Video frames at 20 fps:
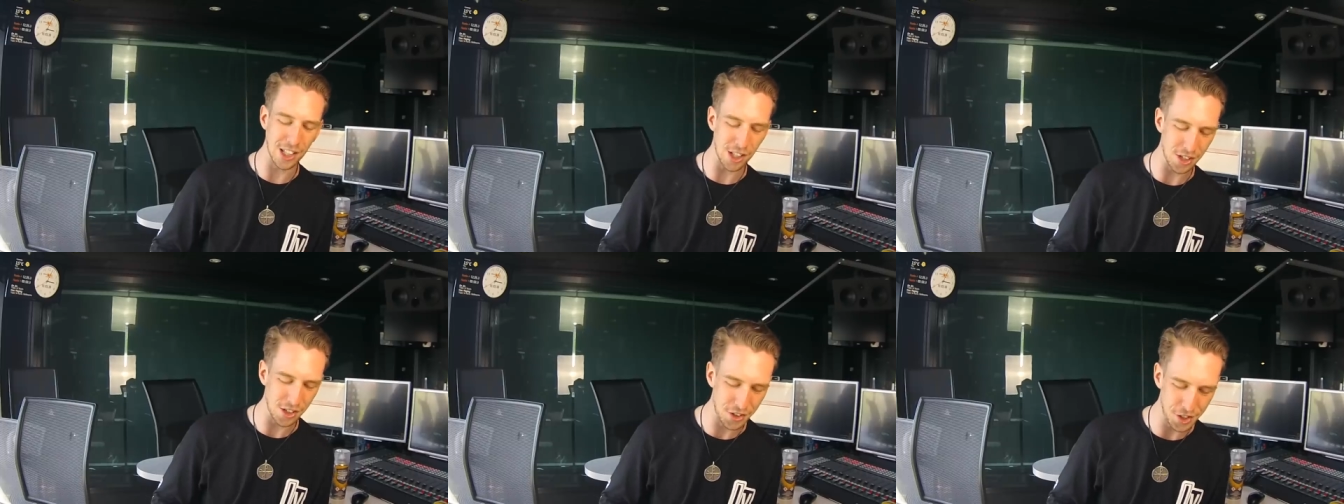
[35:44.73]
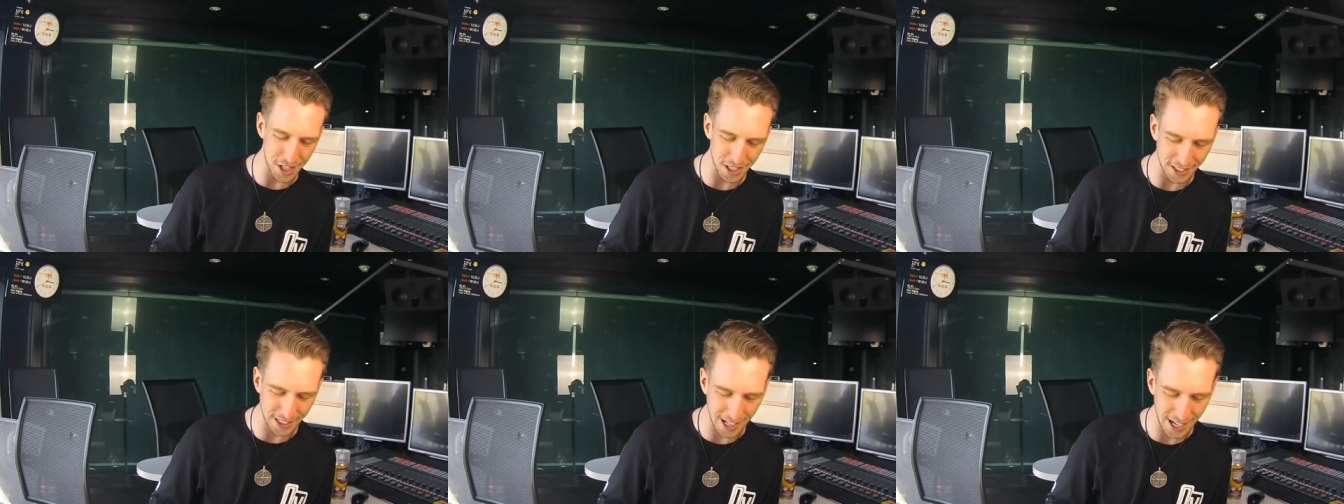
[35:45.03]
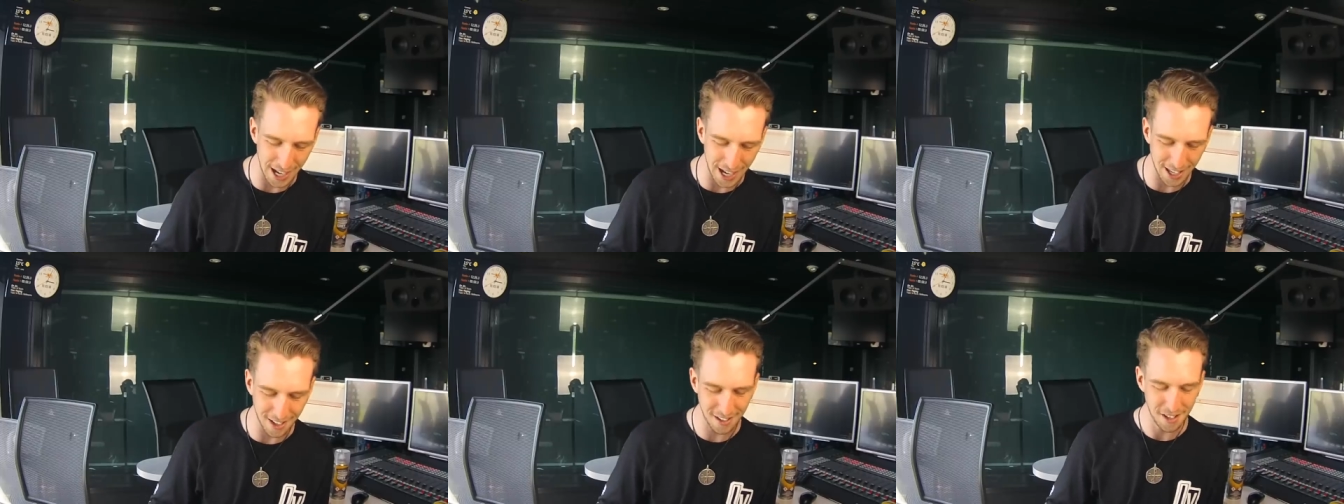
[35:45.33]
you
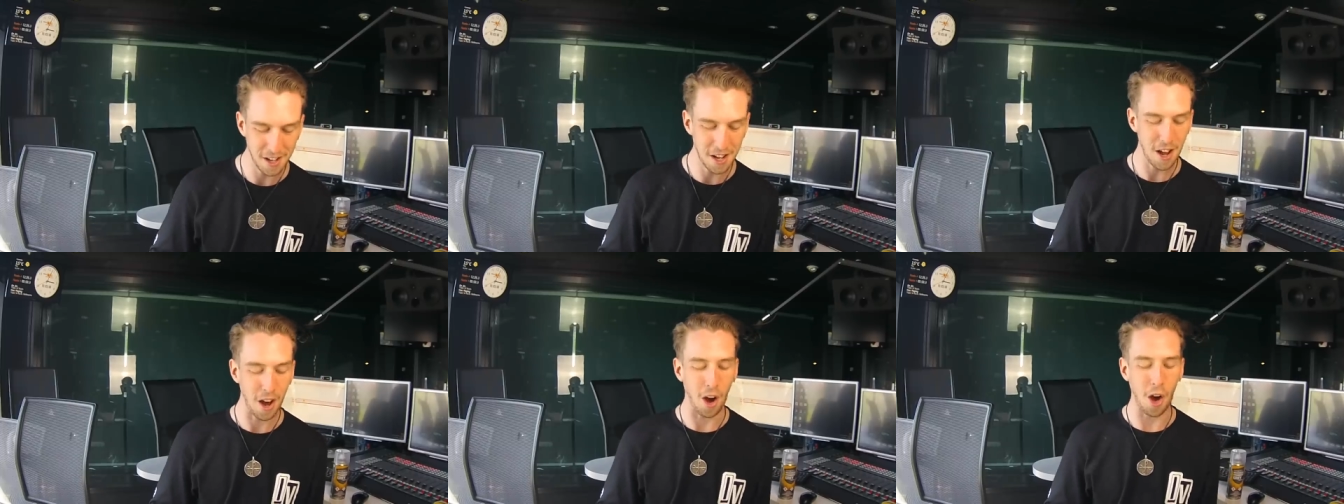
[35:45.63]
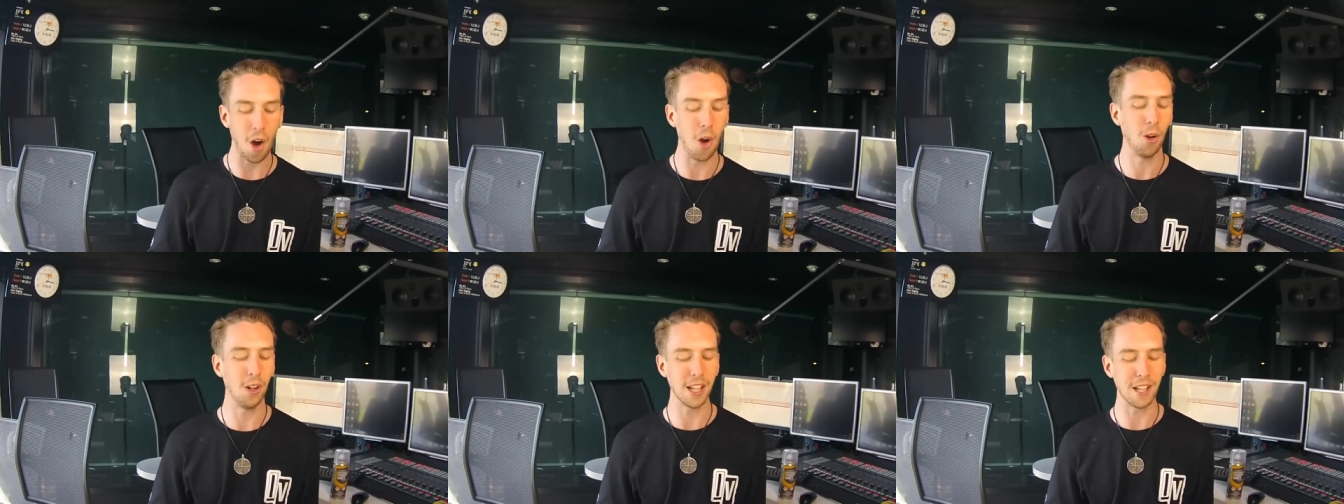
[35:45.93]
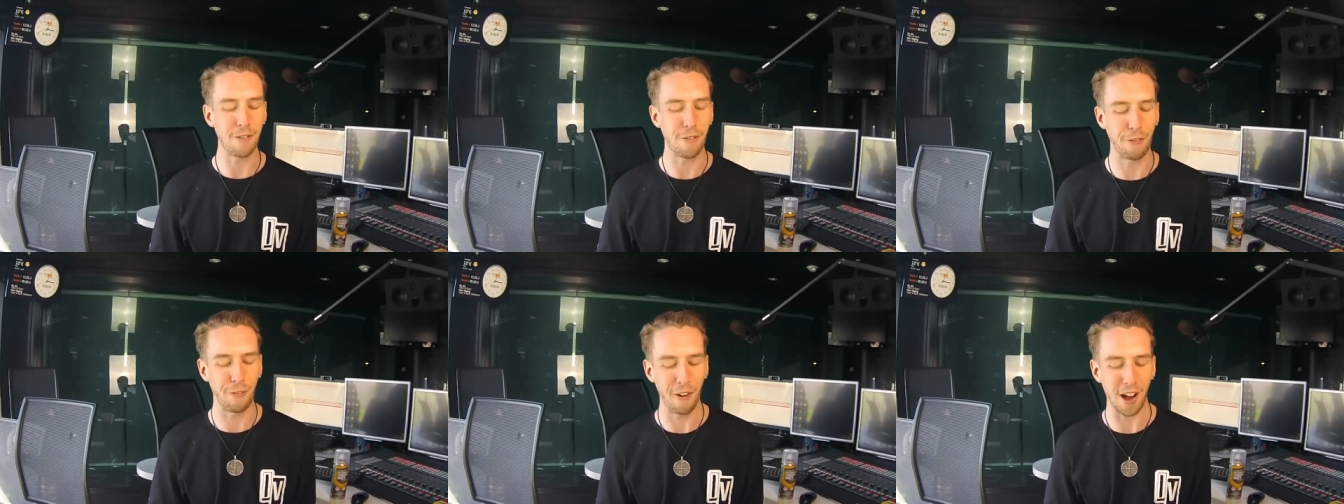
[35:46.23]
dickhead! Holy
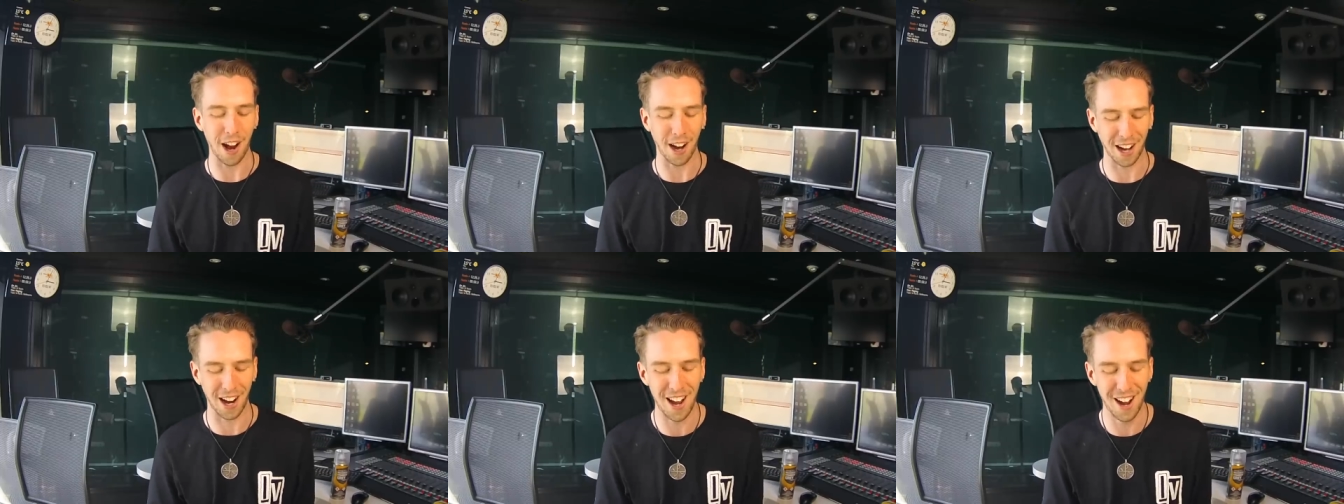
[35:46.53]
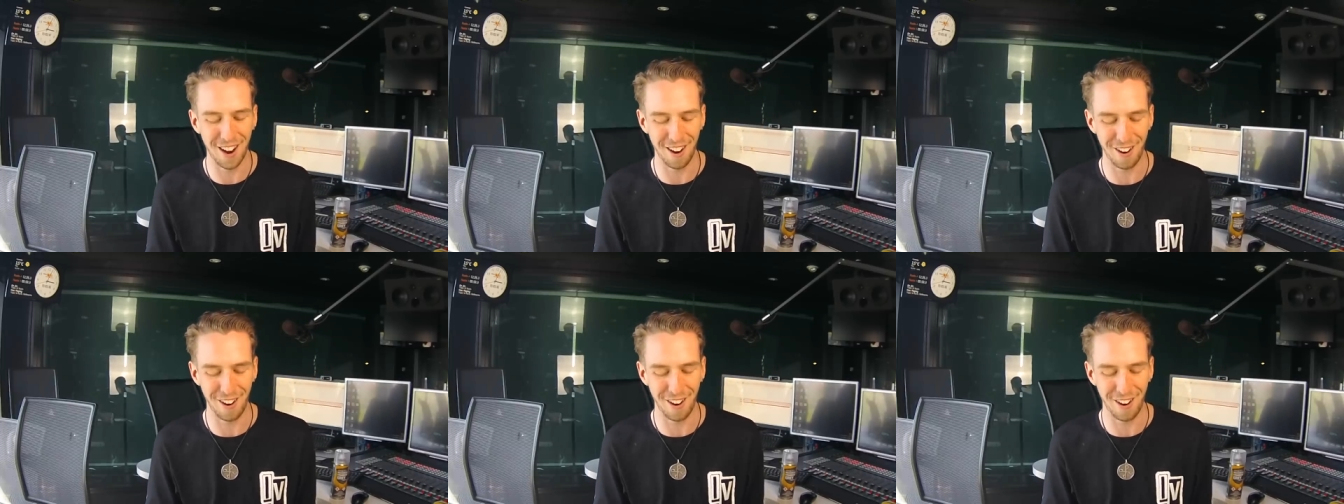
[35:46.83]
fuck,